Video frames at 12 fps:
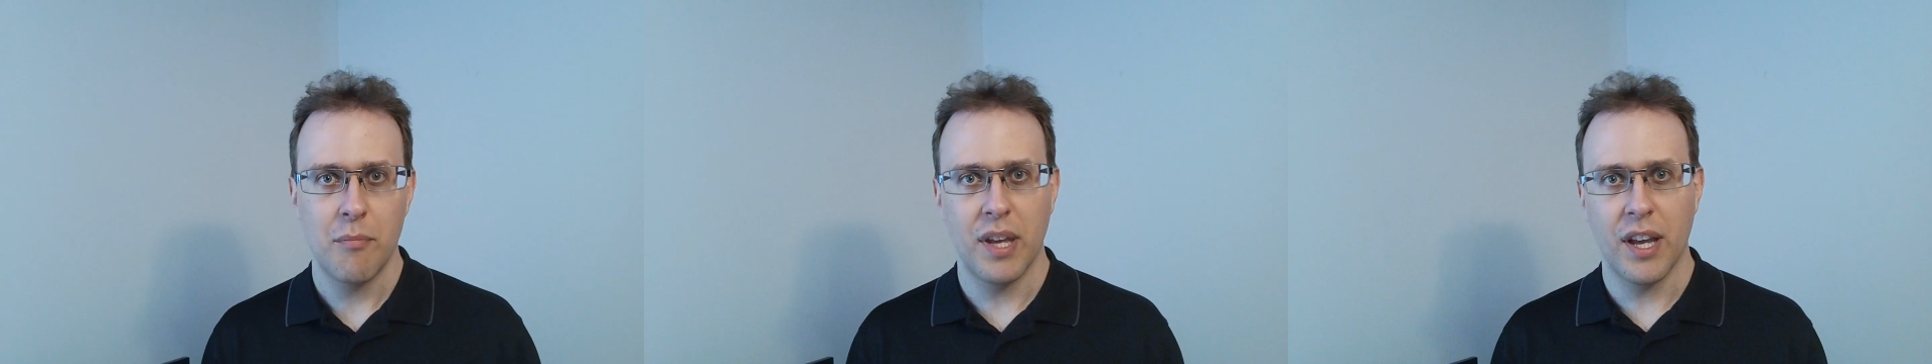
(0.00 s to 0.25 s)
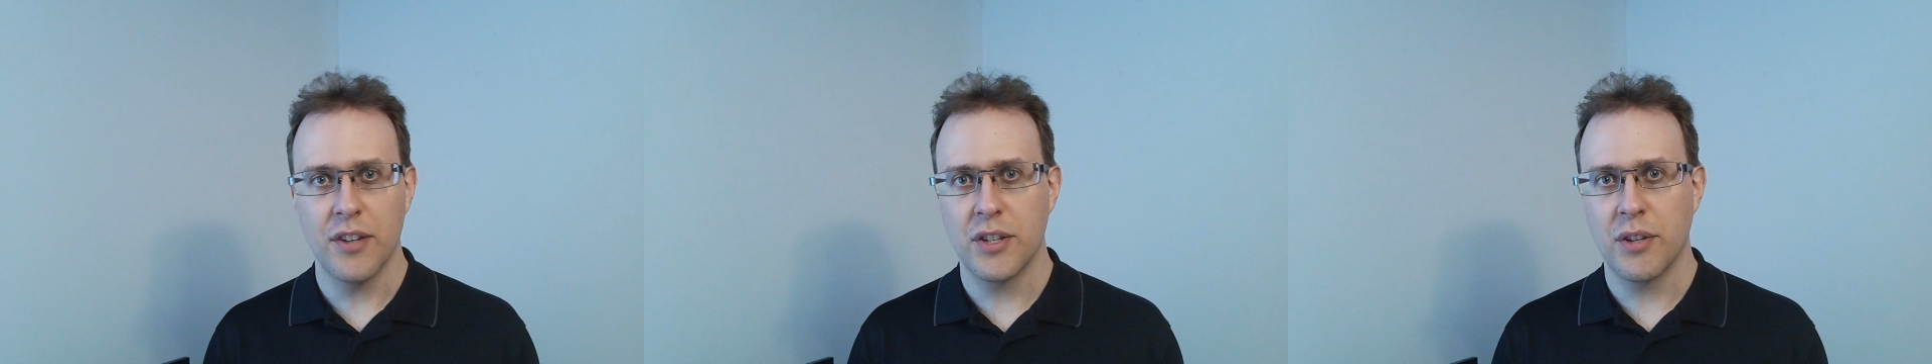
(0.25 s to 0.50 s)

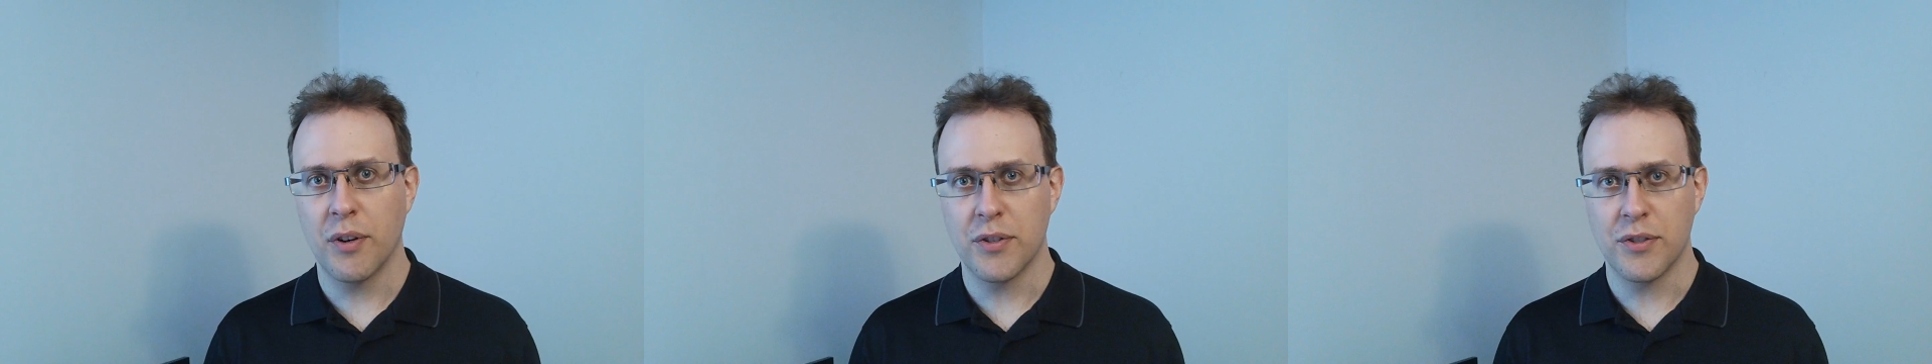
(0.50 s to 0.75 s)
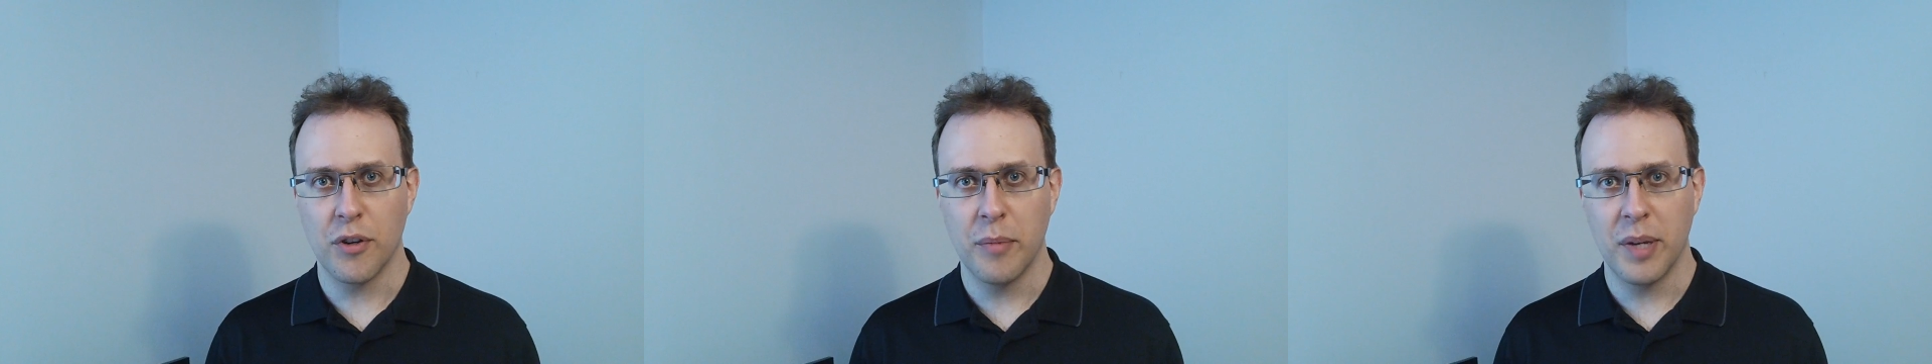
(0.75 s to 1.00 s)
Because there are
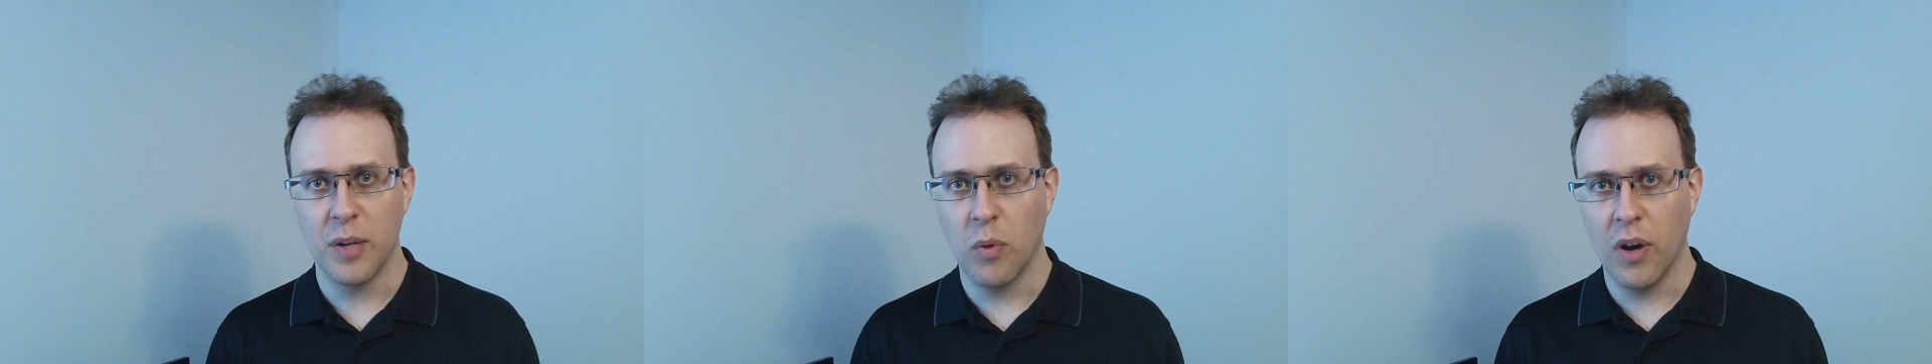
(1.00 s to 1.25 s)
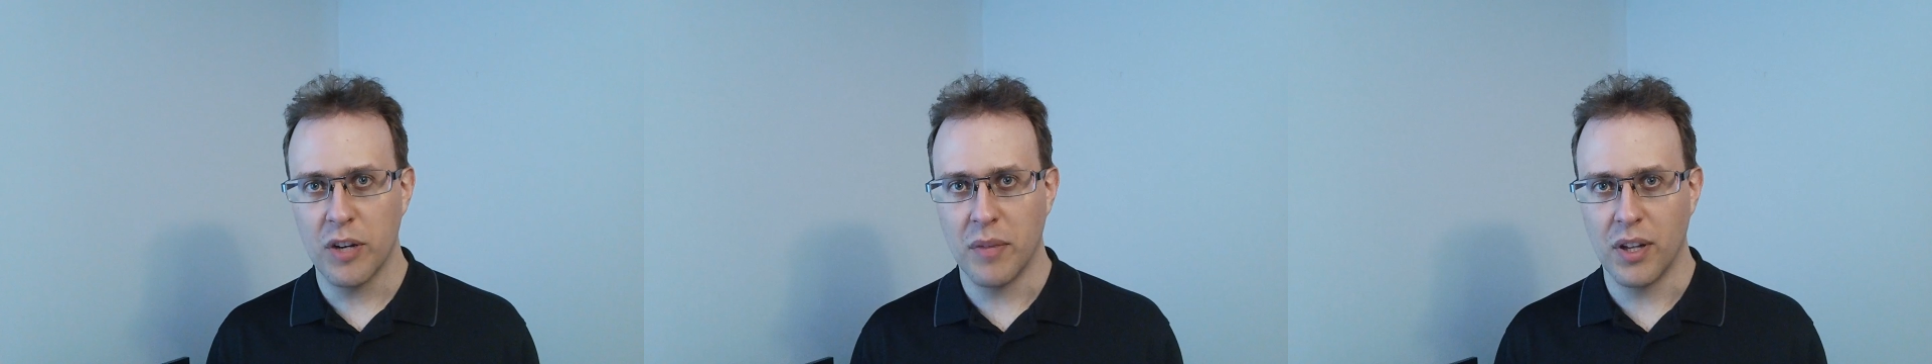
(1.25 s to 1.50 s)
so many
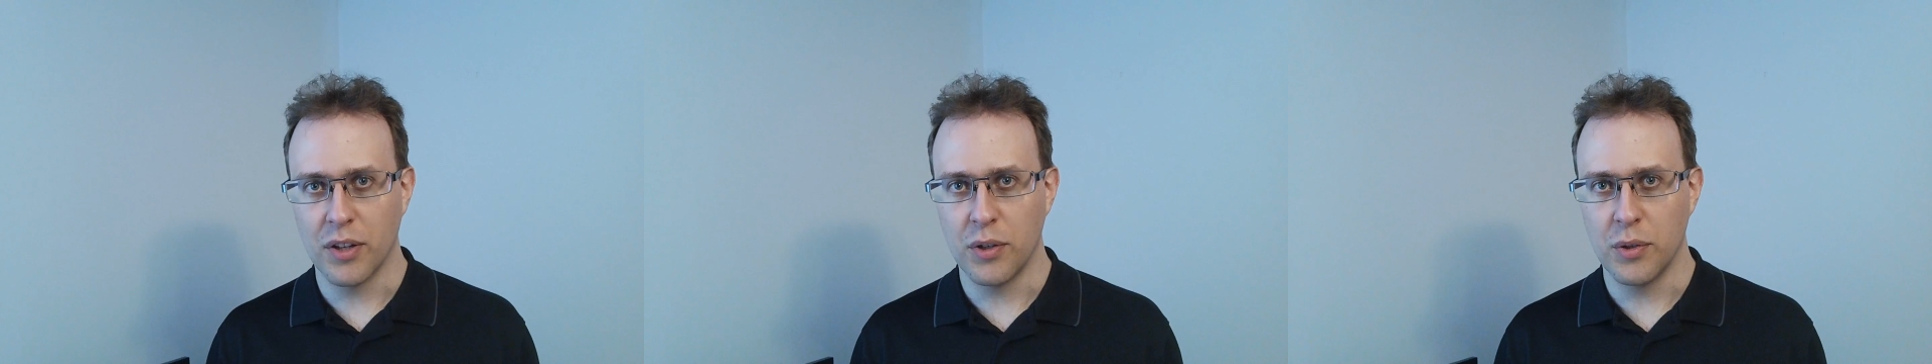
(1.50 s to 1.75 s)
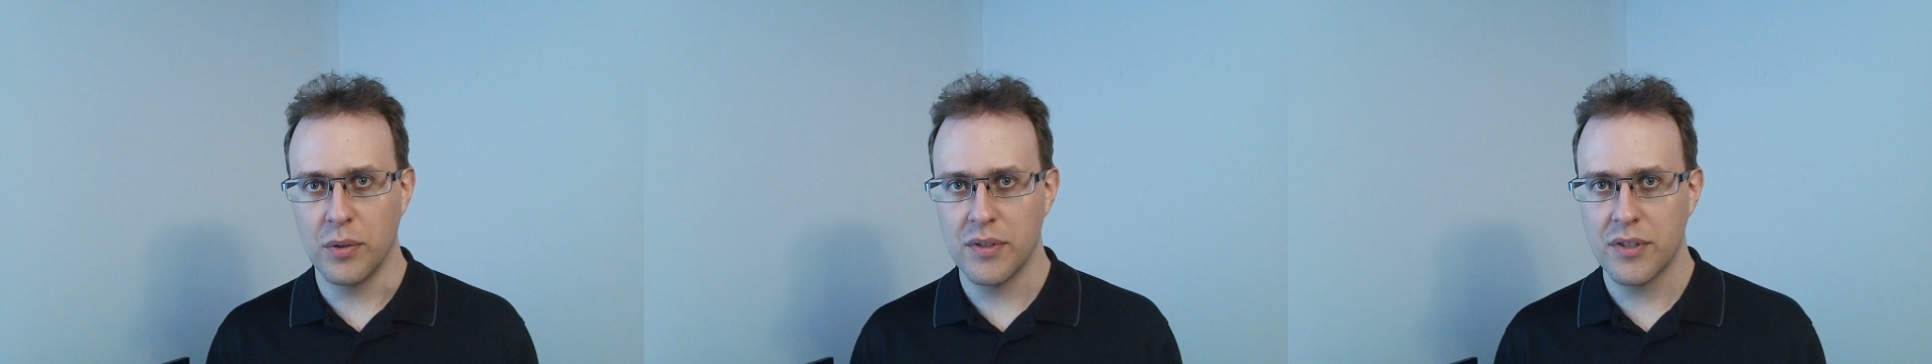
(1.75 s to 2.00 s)
water
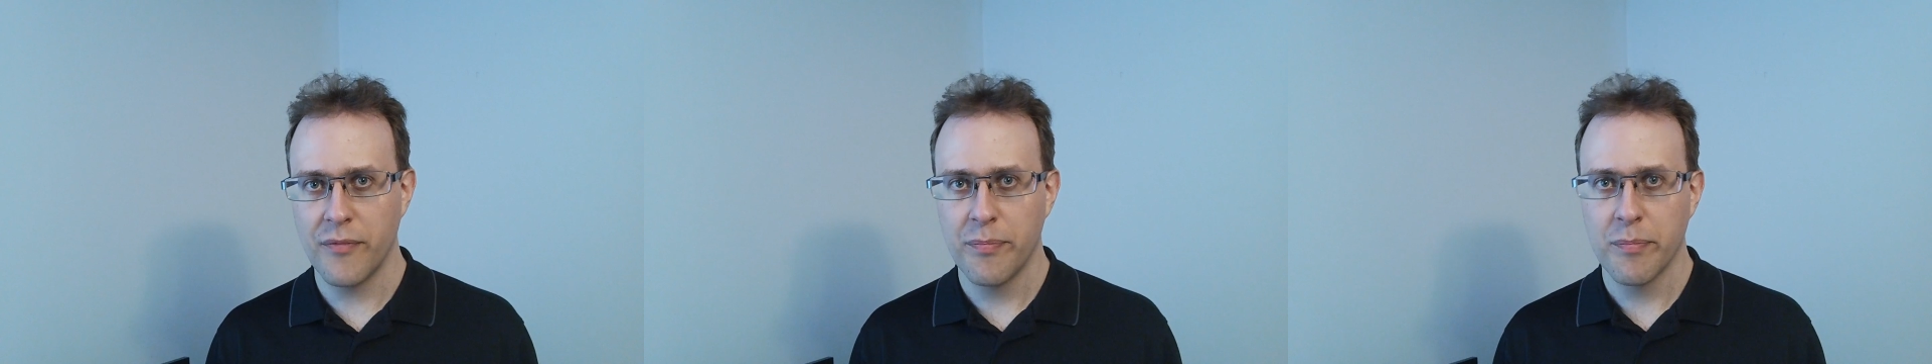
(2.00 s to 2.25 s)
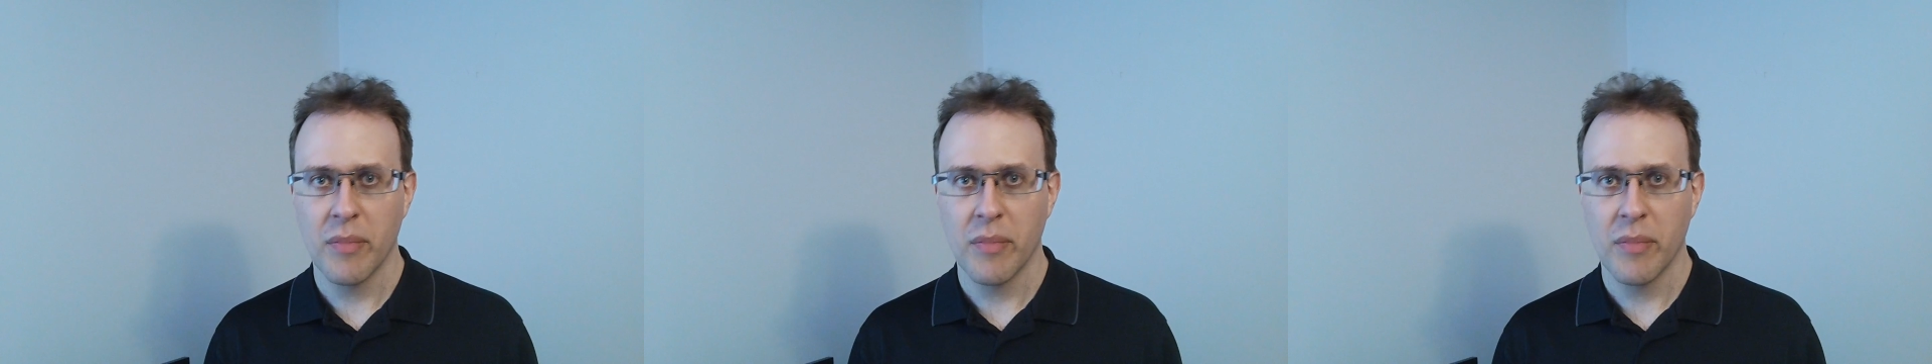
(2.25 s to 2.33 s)
molecules,